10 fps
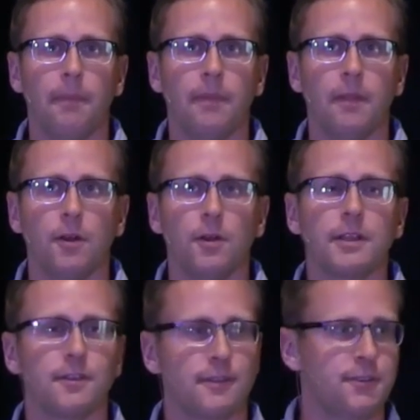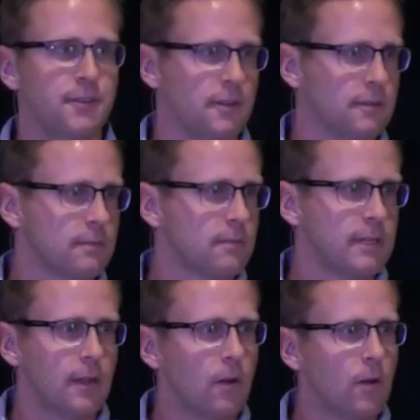Earlier this year, we
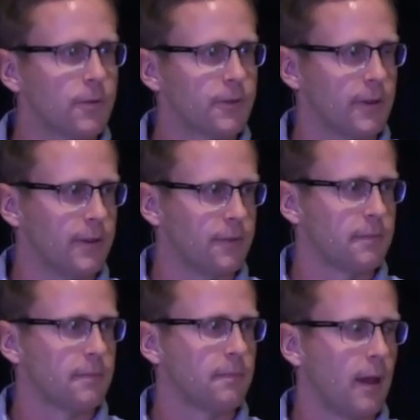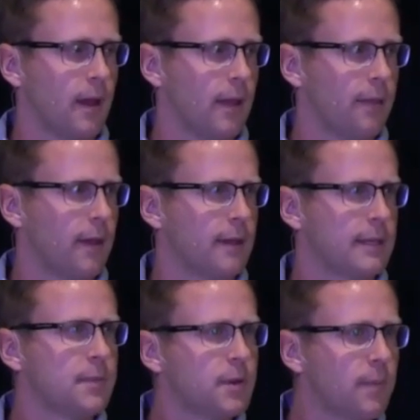did a whole series, the
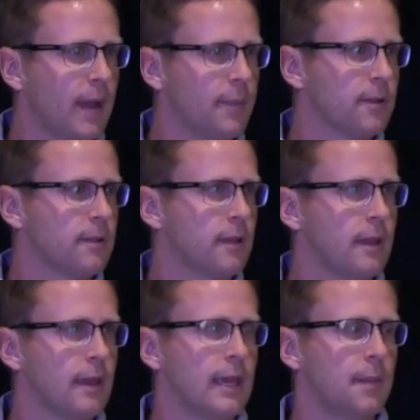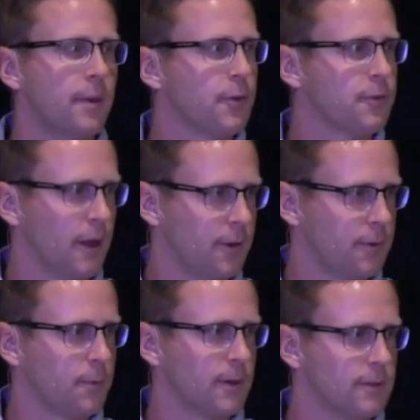Hebrew Bible in a Postmodern
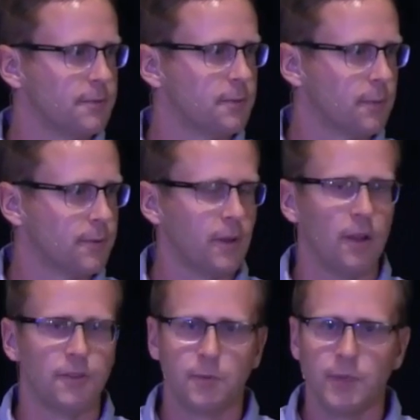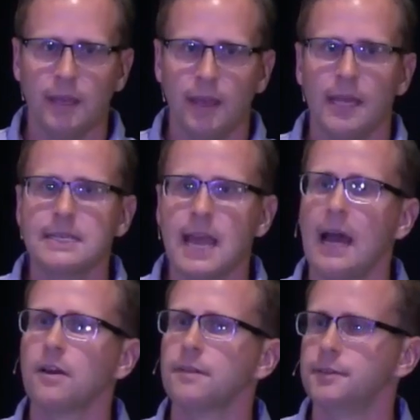World is what it was called. So we
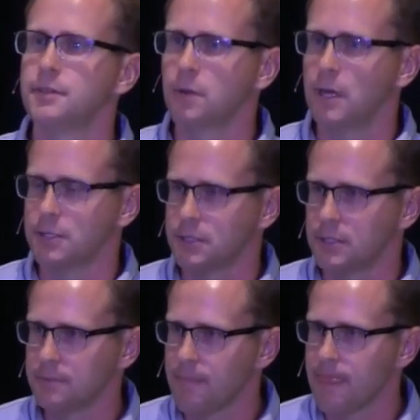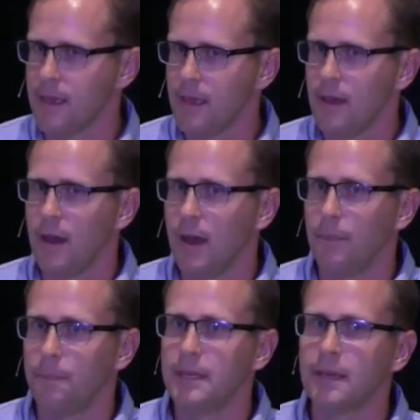tackled this question.
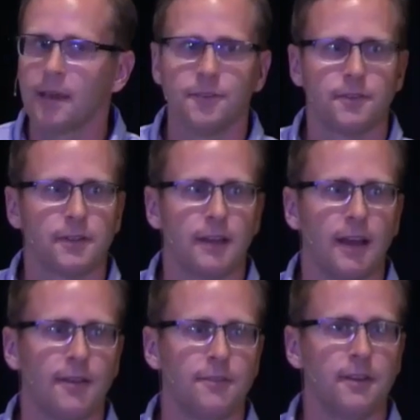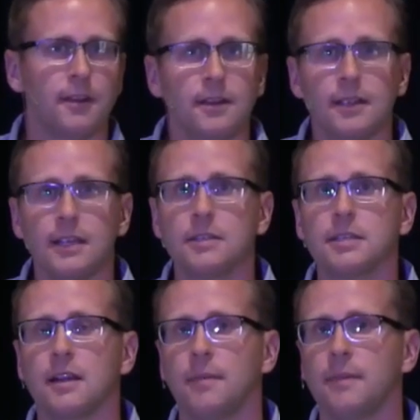Because there's a lot of younger ears
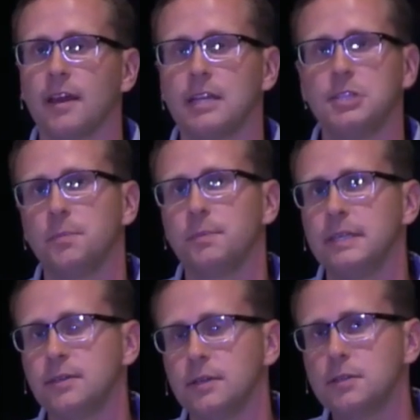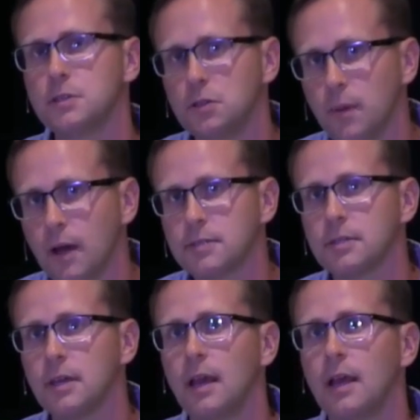here, I'm not going to jump into it too much.
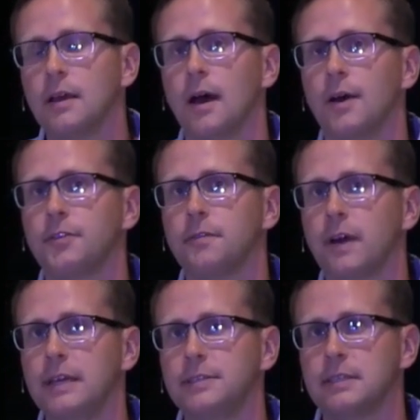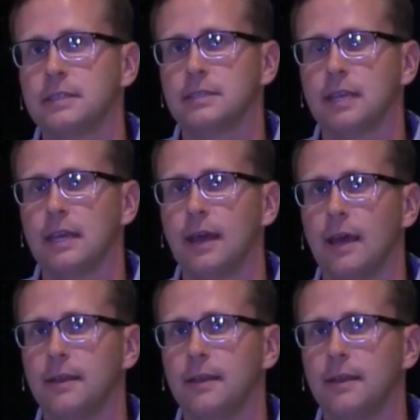Suffice it to say that